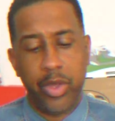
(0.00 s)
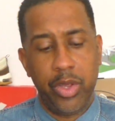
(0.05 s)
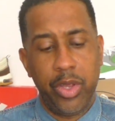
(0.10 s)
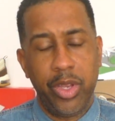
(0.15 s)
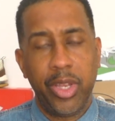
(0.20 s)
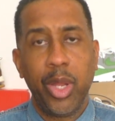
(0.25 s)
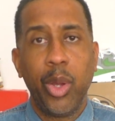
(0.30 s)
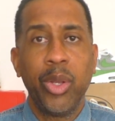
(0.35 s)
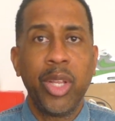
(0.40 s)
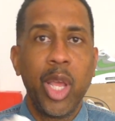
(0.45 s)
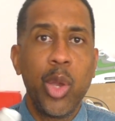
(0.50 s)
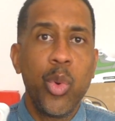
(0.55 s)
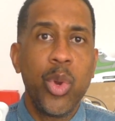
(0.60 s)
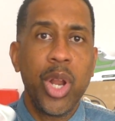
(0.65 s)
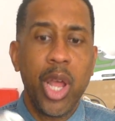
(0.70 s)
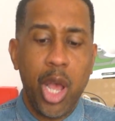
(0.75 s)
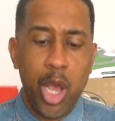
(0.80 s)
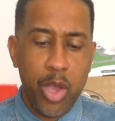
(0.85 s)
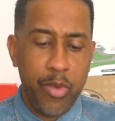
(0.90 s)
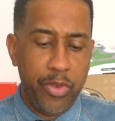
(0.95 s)
So I don't want
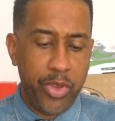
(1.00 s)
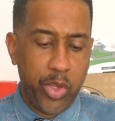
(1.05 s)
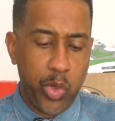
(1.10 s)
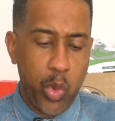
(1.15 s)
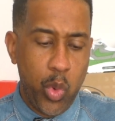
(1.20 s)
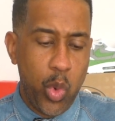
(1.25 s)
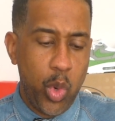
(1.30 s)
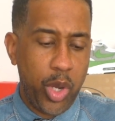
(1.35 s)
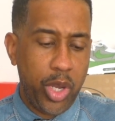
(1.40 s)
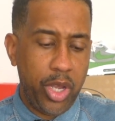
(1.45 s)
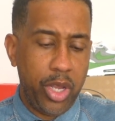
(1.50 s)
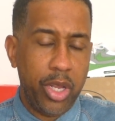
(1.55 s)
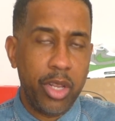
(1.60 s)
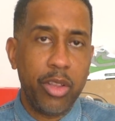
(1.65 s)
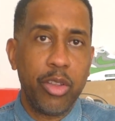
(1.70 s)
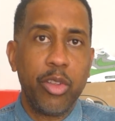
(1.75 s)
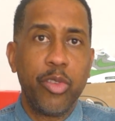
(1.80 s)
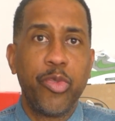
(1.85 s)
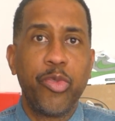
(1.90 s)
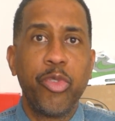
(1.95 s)
to over talk
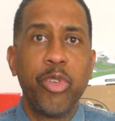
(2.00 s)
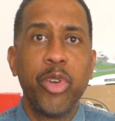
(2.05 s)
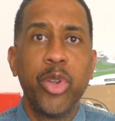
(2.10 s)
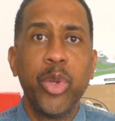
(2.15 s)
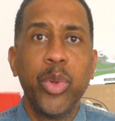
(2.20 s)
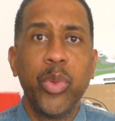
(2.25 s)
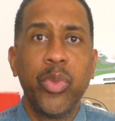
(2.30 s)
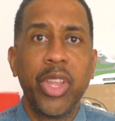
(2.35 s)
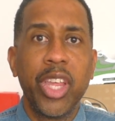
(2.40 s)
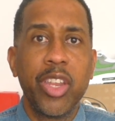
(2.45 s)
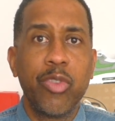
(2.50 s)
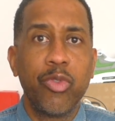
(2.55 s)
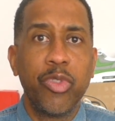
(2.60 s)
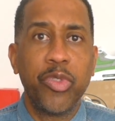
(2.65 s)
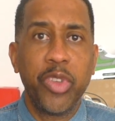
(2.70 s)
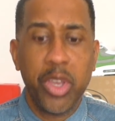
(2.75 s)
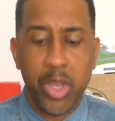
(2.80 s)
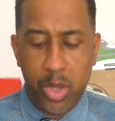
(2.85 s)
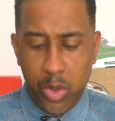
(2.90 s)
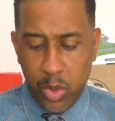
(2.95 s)
through this
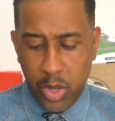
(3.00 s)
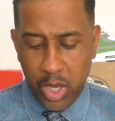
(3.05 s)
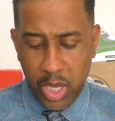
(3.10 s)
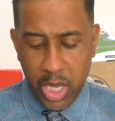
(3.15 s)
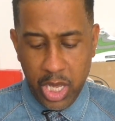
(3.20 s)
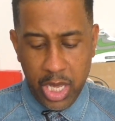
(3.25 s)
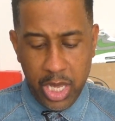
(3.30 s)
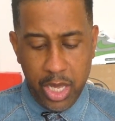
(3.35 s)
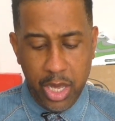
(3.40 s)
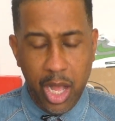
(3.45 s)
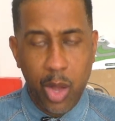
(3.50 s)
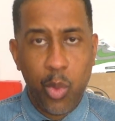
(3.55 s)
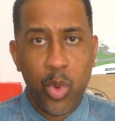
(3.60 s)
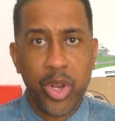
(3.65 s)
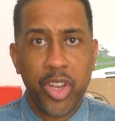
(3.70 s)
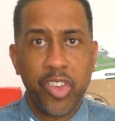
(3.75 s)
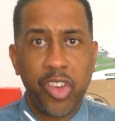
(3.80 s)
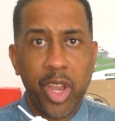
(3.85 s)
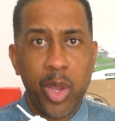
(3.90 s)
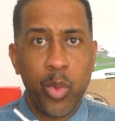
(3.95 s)
review. I want
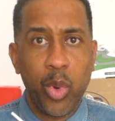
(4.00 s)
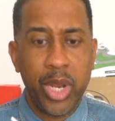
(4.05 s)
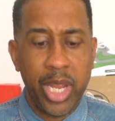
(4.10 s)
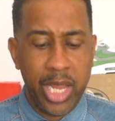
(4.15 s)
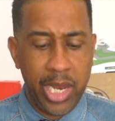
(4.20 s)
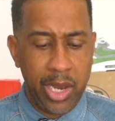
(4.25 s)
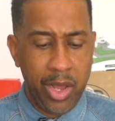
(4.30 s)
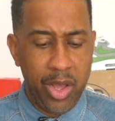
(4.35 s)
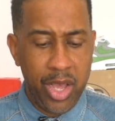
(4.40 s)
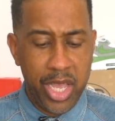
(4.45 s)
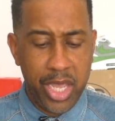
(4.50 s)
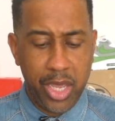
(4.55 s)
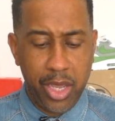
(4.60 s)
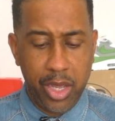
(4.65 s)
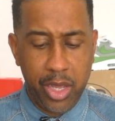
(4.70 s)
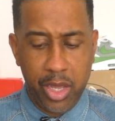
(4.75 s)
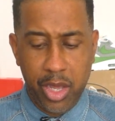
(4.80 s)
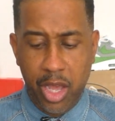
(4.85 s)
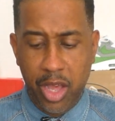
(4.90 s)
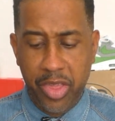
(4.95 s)
to show you what they're like.
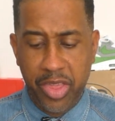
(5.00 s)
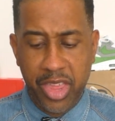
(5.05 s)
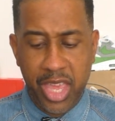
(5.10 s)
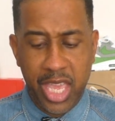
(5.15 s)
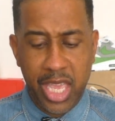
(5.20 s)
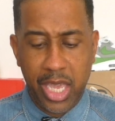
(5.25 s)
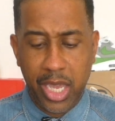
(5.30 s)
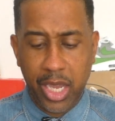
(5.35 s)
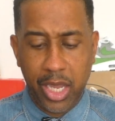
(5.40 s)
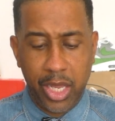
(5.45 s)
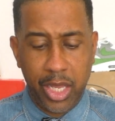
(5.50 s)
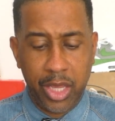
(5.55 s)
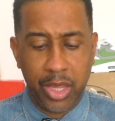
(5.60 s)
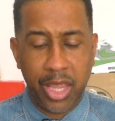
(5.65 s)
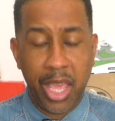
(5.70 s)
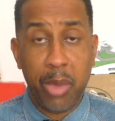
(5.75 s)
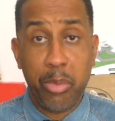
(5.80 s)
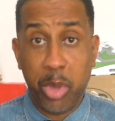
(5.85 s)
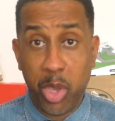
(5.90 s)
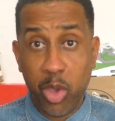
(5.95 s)
I think
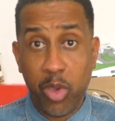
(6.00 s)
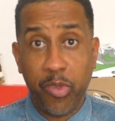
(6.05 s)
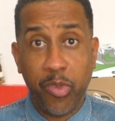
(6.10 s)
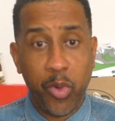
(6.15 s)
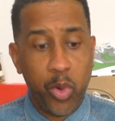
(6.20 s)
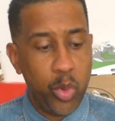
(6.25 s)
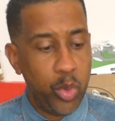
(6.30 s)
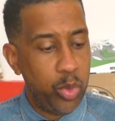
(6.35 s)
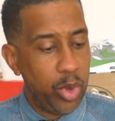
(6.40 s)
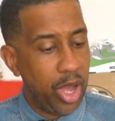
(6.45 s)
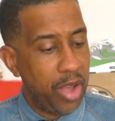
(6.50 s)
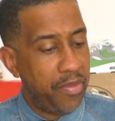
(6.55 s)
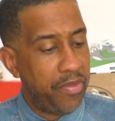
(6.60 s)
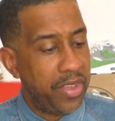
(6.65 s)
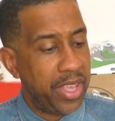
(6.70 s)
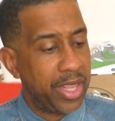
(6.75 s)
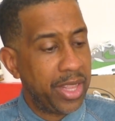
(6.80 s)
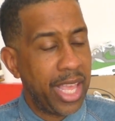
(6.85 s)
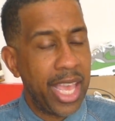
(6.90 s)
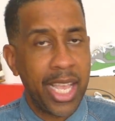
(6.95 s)
they're beautiful. I
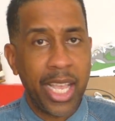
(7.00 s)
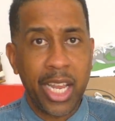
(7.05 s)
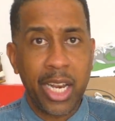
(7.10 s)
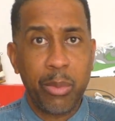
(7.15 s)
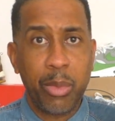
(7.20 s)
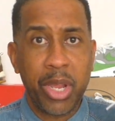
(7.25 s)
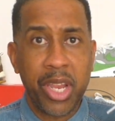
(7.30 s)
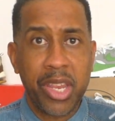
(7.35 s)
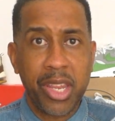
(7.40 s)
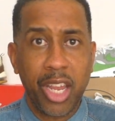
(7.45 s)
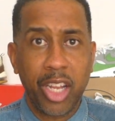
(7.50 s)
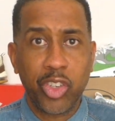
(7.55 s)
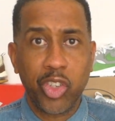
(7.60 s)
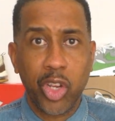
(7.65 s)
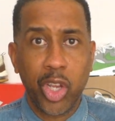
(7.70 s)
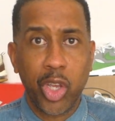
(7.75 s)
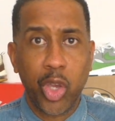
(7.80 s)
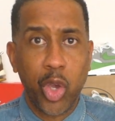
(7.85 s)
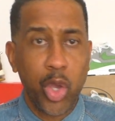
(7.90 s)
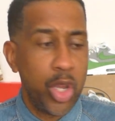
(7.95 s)
think they're going to be such
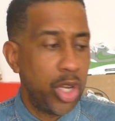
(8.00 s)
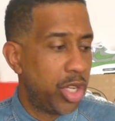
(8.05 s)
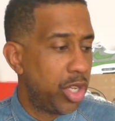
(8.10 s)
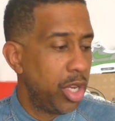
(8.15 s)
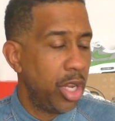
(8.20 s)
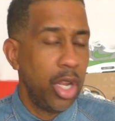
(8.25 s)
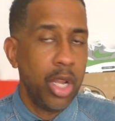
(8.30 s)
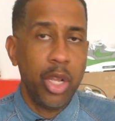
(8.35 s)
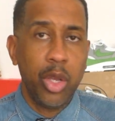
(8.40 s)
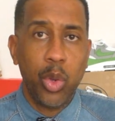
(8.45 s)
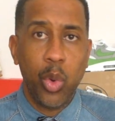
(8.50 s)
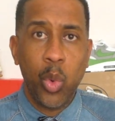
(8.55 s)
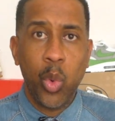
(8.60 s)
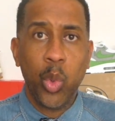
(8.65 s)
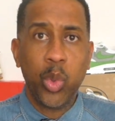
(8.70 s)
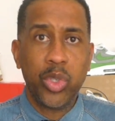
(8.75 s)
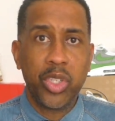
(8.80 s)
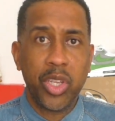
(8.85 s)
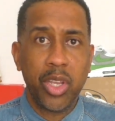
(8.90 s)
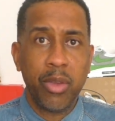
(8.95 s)
a good
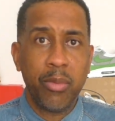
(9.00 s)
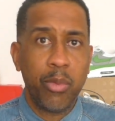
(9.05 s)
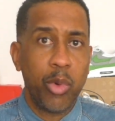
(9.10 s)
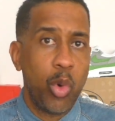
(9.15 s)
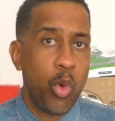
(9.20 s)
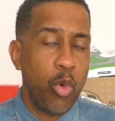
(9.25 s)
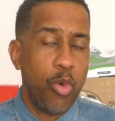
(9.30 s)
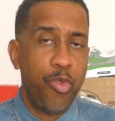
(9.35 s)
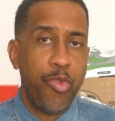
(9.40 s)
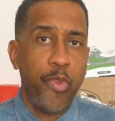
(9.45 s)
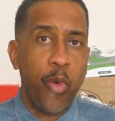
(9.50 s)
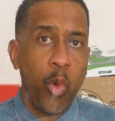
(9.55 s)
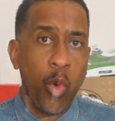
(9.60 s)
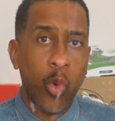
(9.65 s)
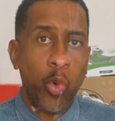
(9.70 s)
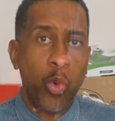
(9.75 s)
autumn or fall